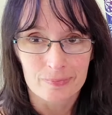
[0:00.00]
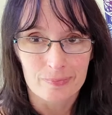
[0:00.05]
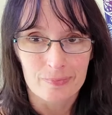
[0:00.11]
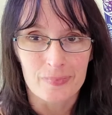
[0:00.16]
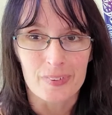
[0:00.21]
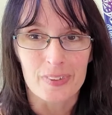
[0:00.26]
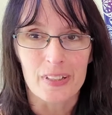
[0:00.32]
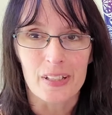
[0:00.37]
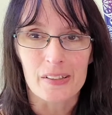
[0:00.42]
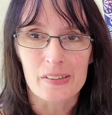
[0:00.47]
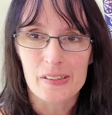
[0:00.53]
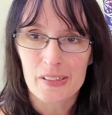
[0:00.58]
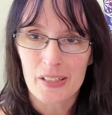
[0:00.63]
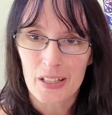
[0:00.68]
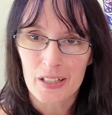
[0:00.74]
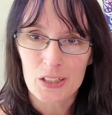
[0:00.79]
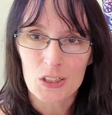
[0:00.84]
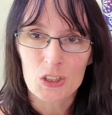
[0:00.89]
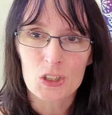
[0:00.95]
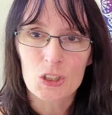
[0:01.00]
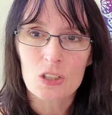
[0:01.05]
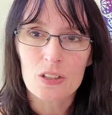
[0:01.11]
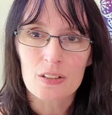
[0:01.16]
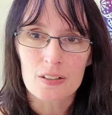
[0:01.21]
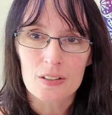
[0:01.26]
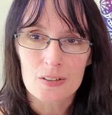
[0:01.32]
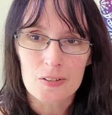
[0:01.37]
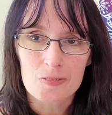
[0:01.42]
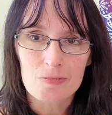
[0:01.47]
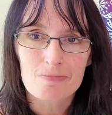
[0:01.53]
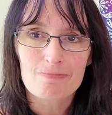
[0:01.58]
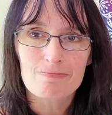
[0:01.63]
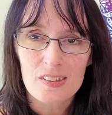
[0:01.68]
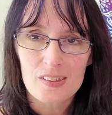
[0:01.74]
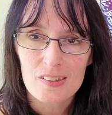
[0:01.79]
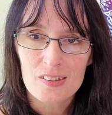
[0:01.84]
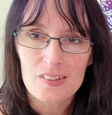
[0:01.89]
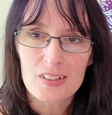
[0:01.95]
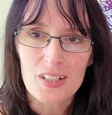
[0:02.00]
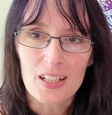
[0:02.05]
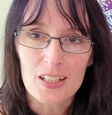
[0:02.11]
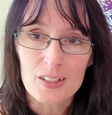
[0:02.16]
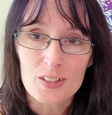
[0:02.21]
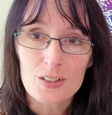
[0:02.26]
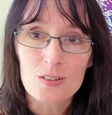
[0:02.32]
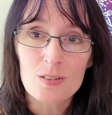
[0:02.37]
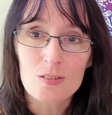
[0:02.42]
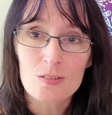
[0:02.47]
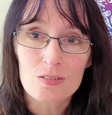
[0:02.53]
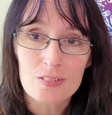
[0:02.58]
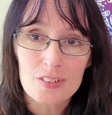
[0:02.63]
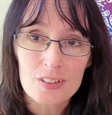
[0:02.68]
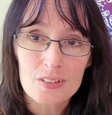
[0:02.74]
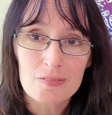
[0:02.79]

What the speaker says: Yes, I should. Stay tuned.